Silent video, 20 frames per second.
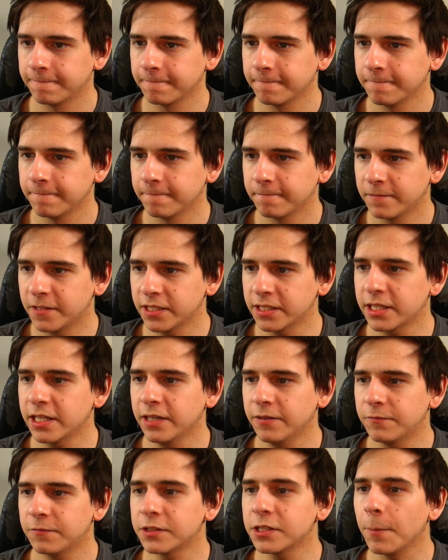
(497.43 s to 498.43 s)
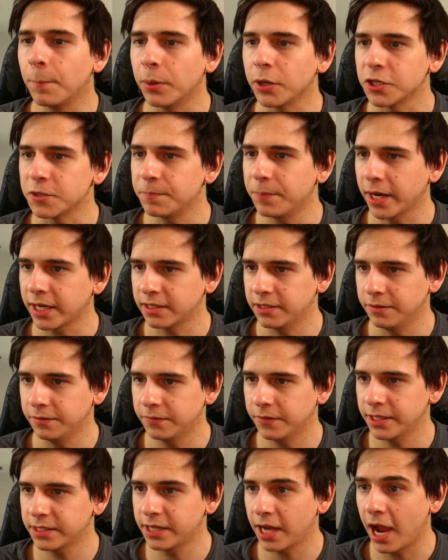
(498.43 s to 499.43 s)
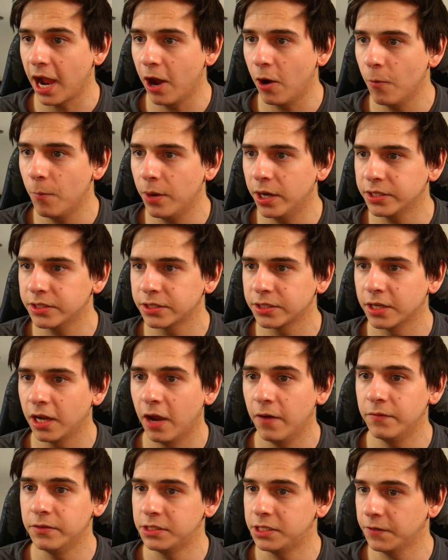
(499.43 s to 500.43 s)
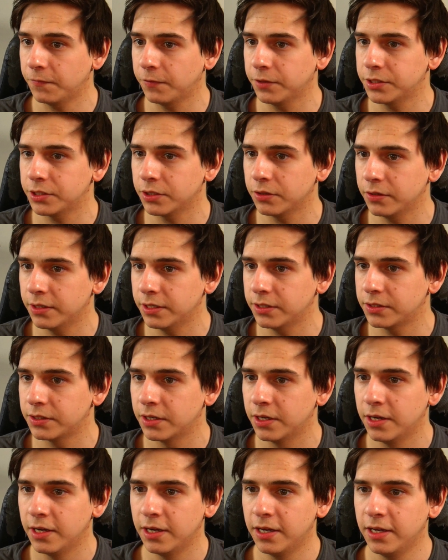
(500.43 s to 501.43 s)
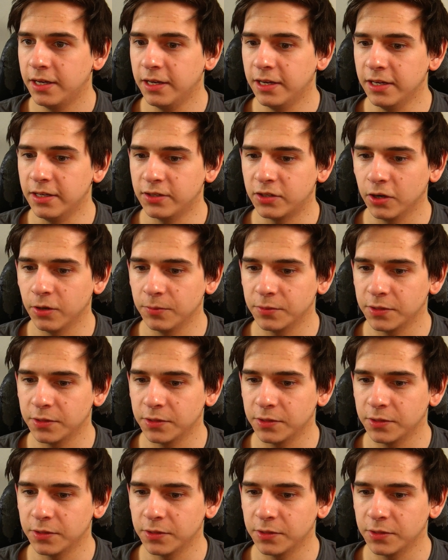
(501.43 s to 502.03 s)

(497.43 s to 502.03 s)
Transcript: Just give some perspective as to how much of a difference there is in terms of the